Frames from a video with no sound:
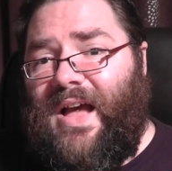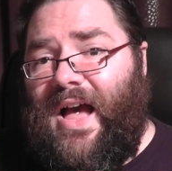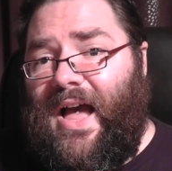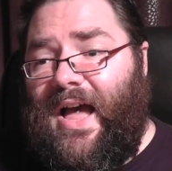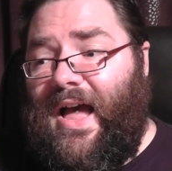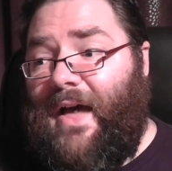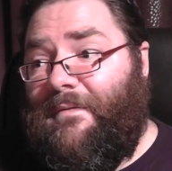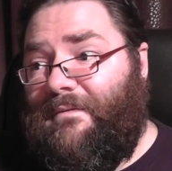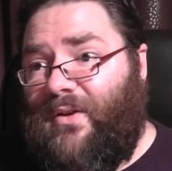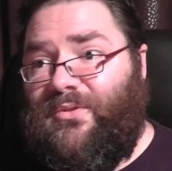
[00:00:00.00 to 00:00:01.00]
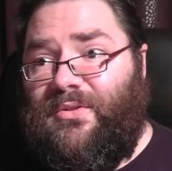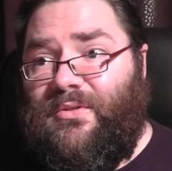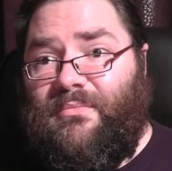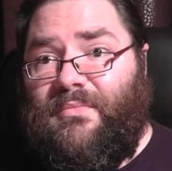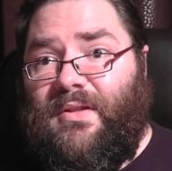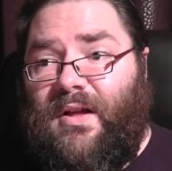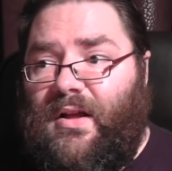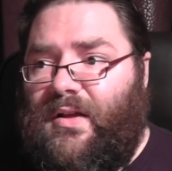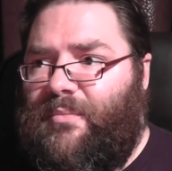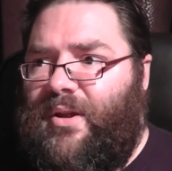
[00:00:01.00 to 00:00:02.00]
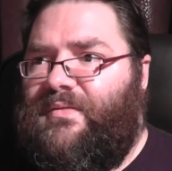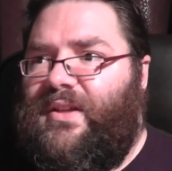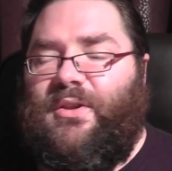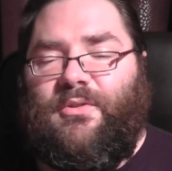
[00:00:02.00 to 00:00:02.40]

and they'll do them, I believe they do